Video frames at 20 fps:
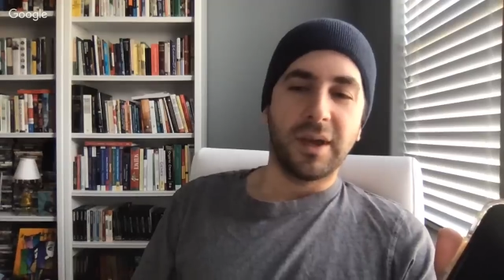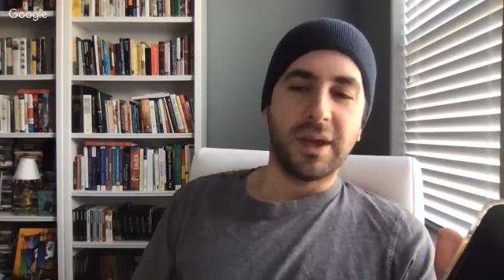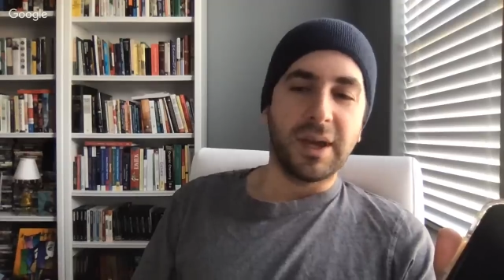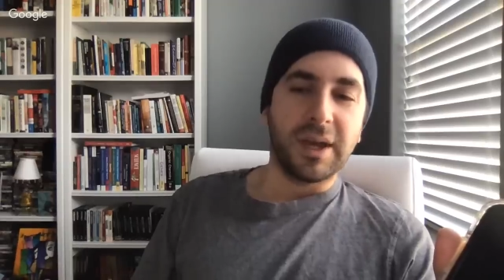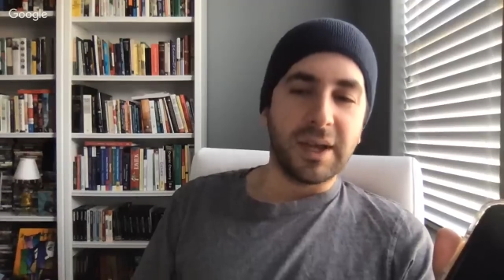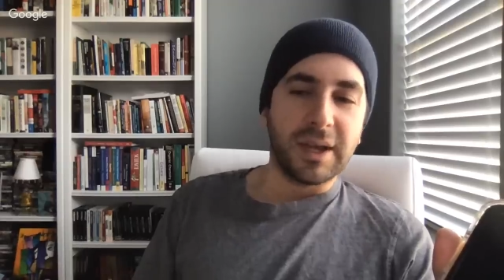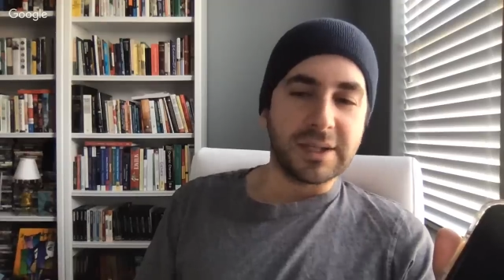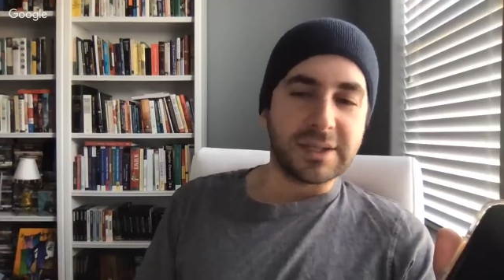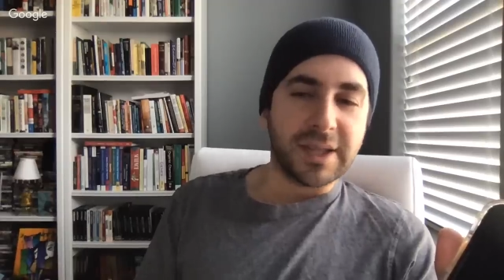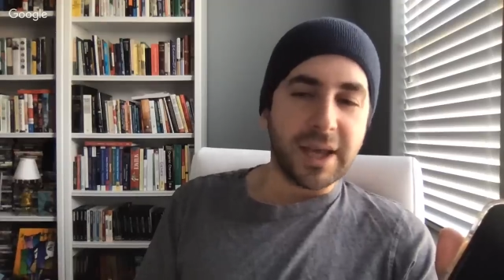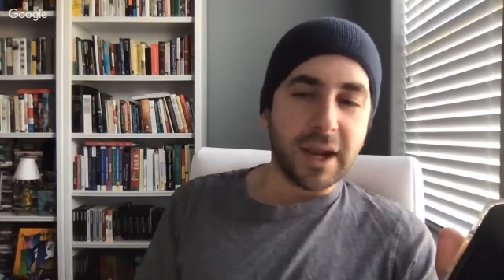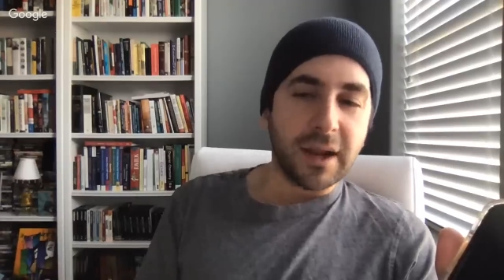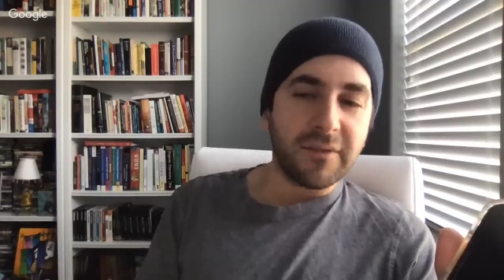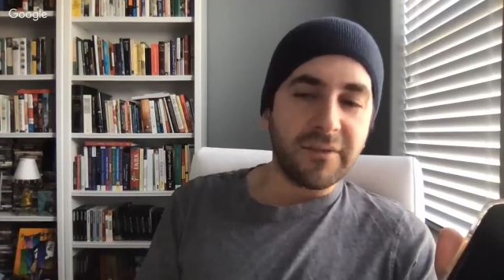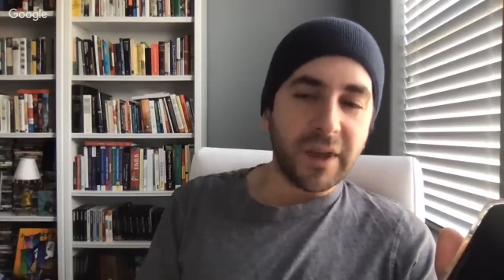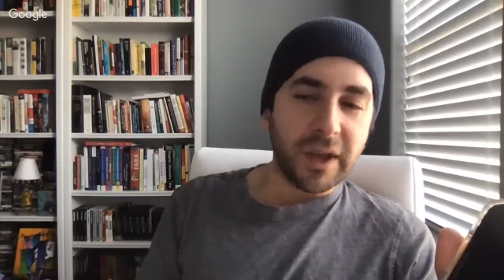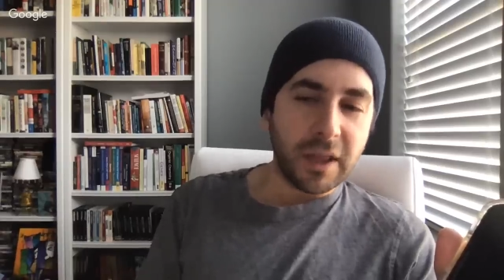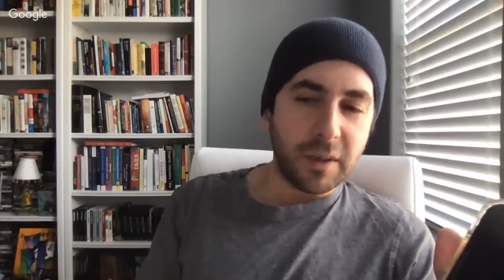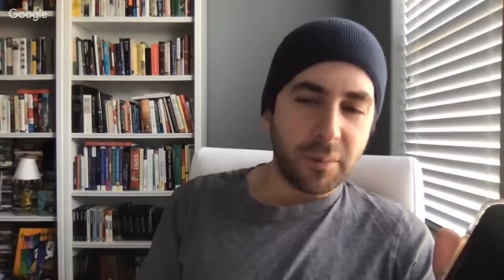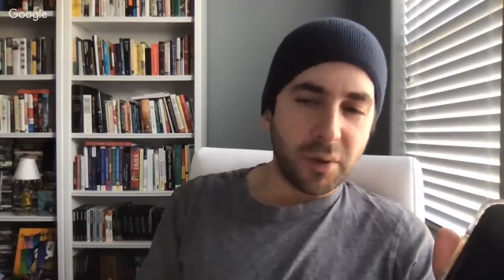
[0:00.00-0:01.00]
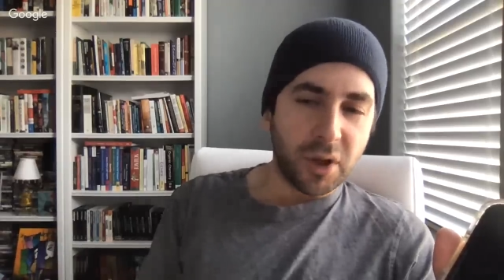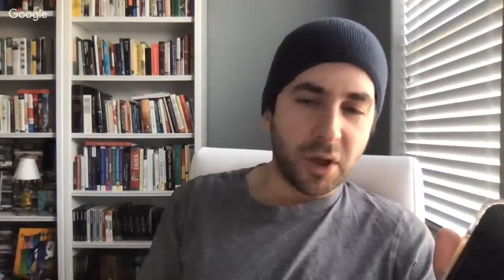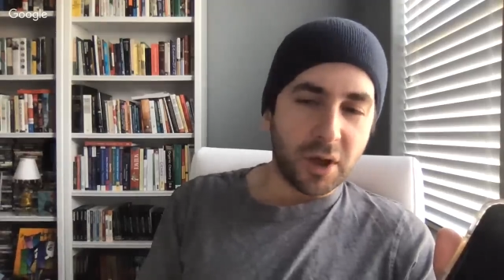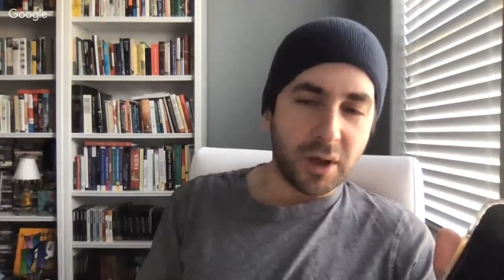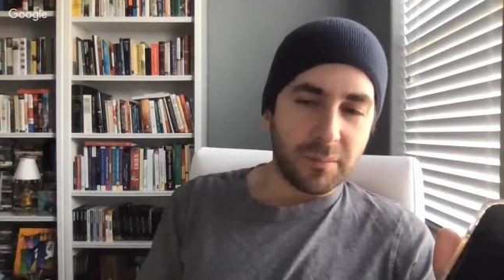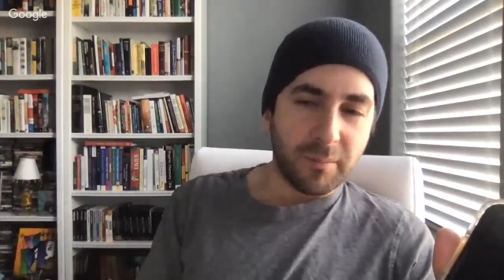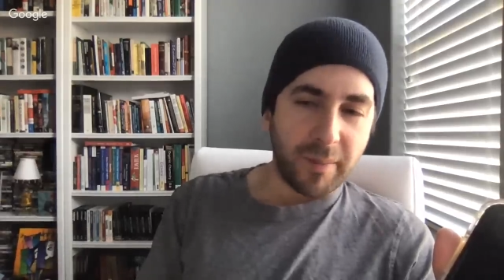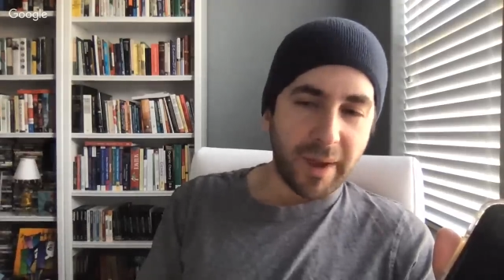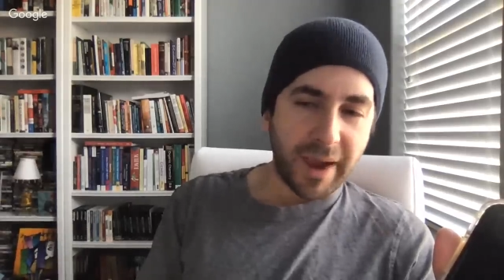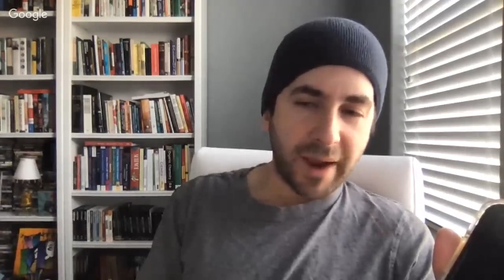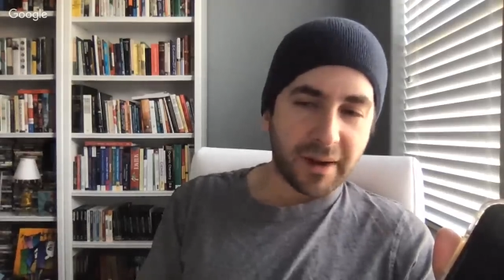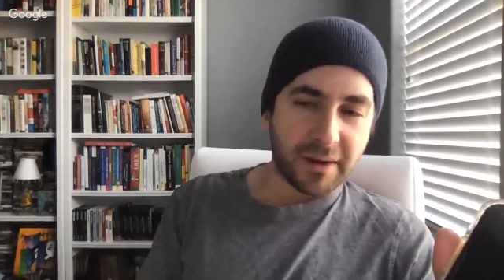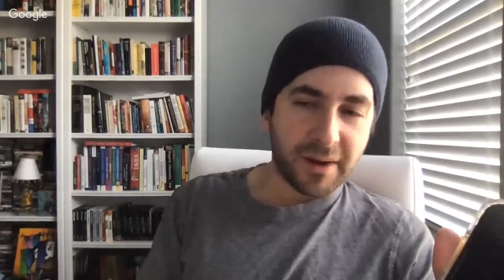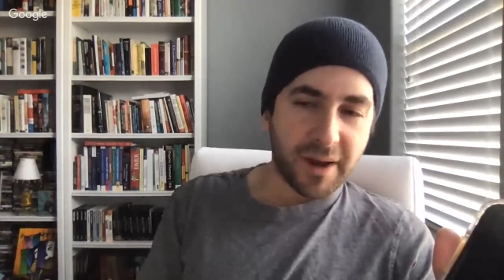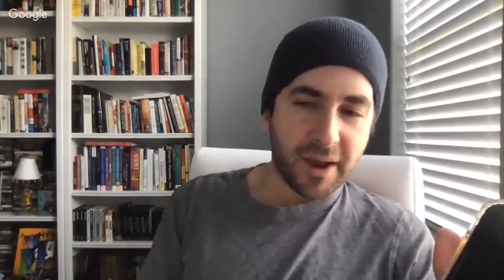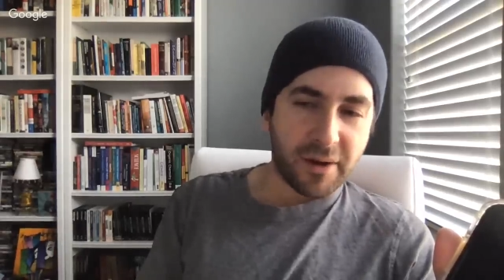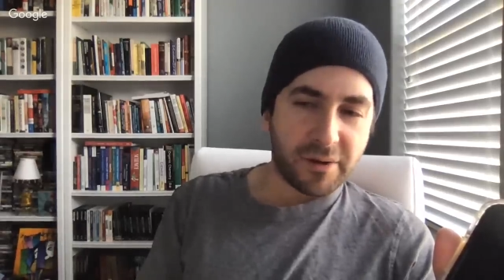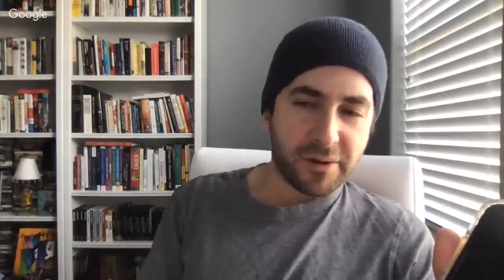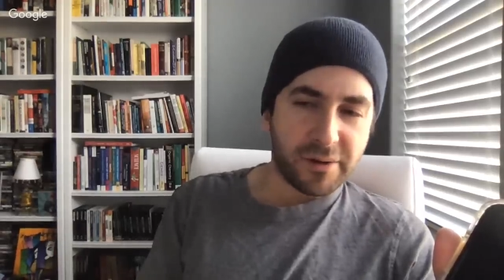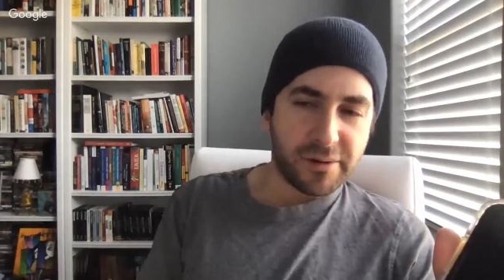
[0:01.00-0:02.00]
Is that available on Mac
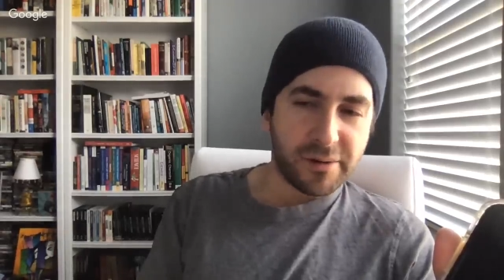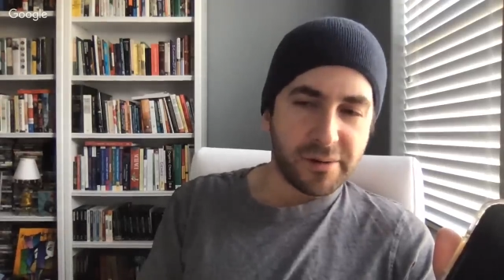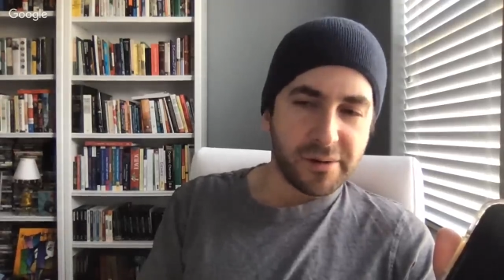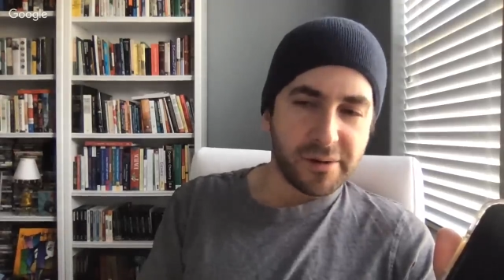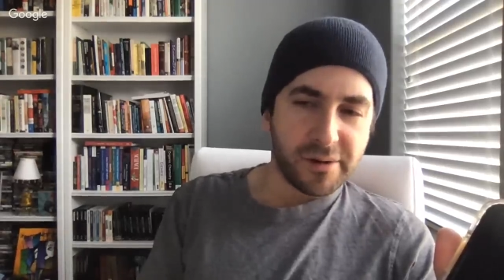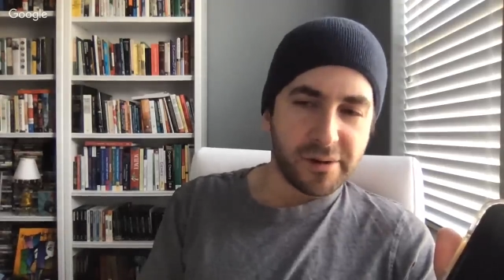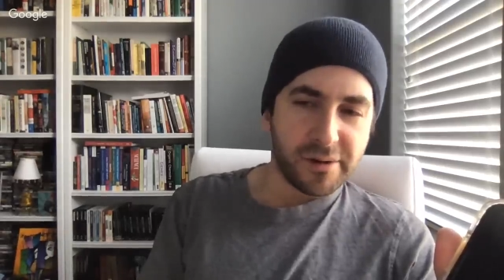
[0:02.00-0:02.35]
now?